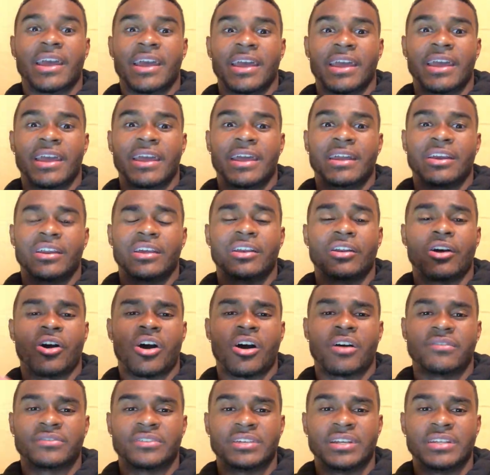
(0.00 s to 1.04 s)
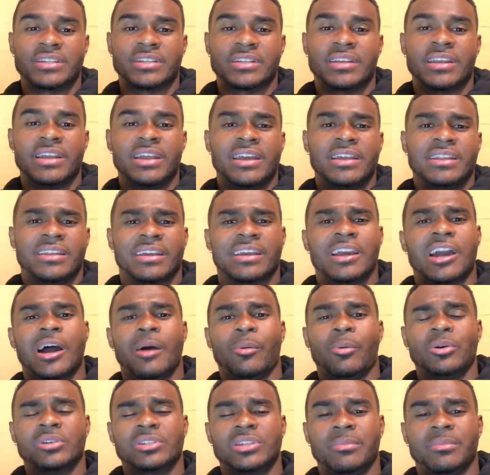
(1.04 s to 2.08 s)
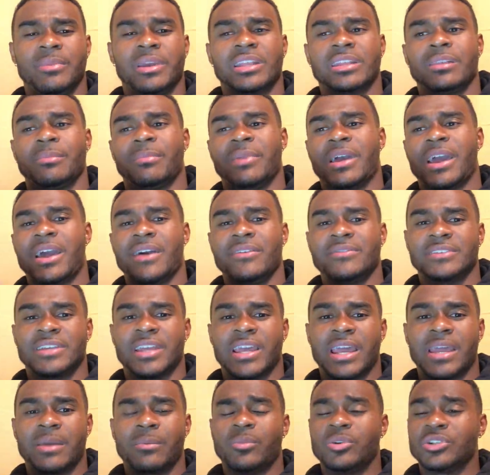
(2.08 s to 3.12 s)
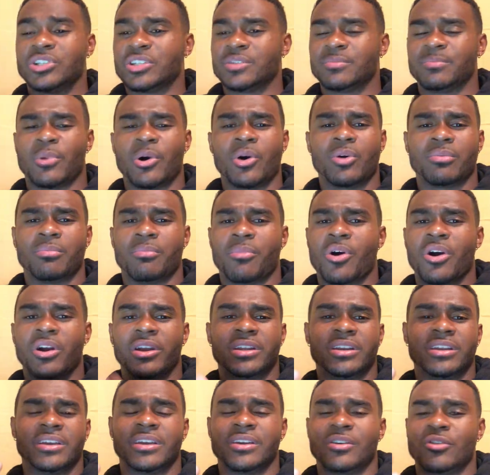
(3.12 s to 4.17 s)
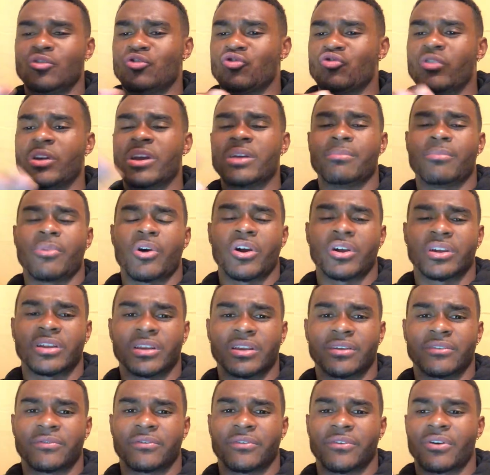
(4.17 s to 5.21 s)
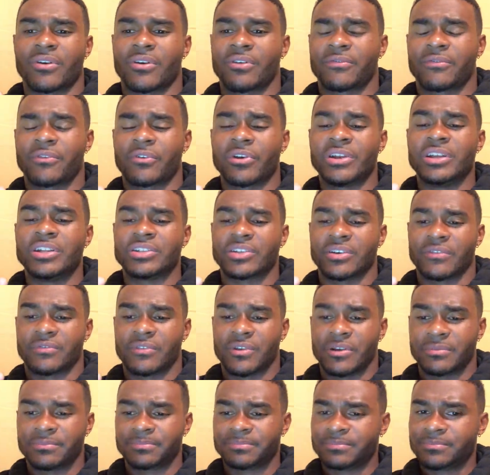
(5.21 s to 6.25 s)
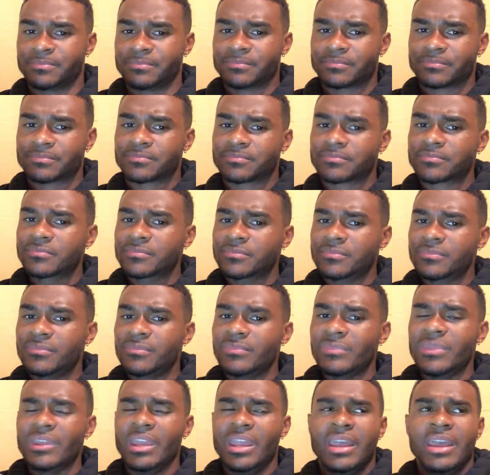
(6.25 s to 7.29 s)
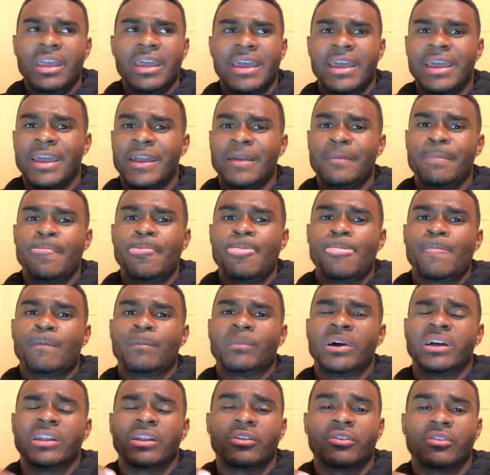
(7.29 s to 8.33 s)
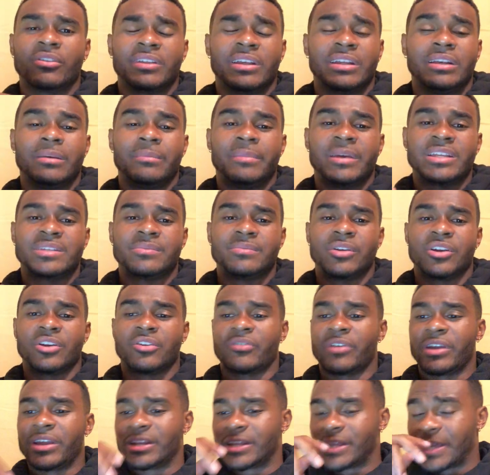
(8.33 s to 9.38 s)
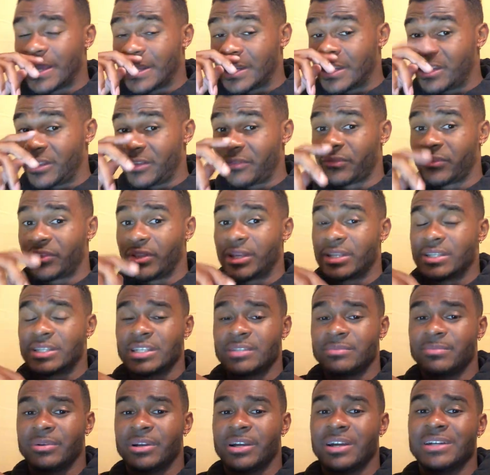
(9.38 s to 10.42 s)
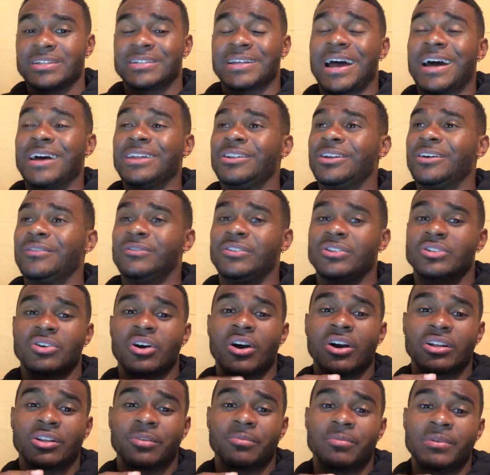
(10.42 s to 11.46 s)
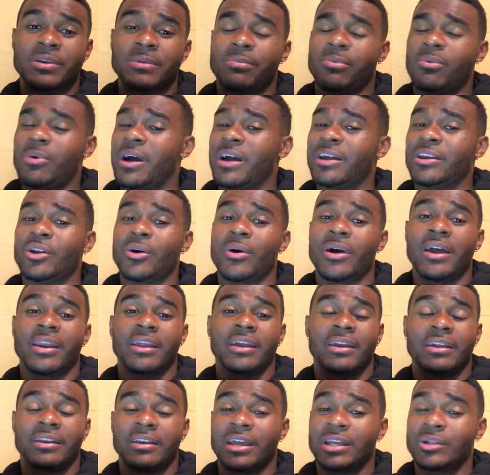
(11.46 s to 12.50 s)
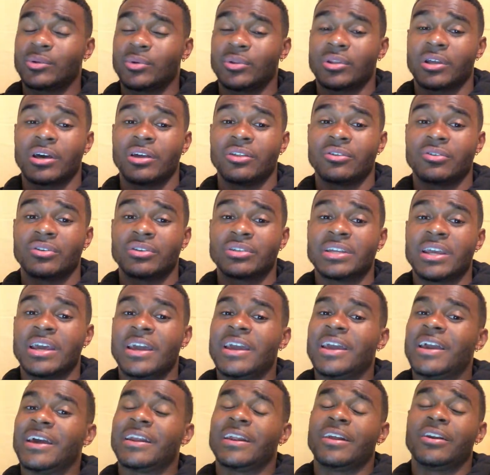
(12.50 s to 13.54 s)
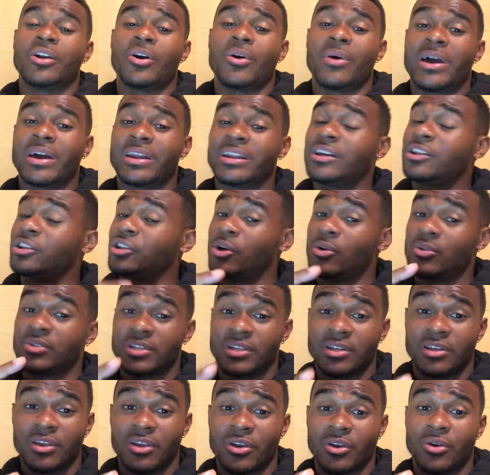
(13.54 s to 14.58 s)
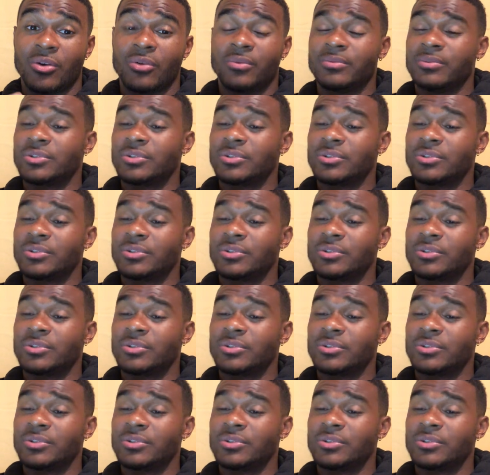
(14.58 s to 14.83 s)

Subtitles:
And in the off season, the Cowboys can be at the Mavs game, which is both marketing, great marketing for each of them. And another thing that makes me a great candidate for this is because I love to talk to people, I know how to connect with others, and I know how to close a deal.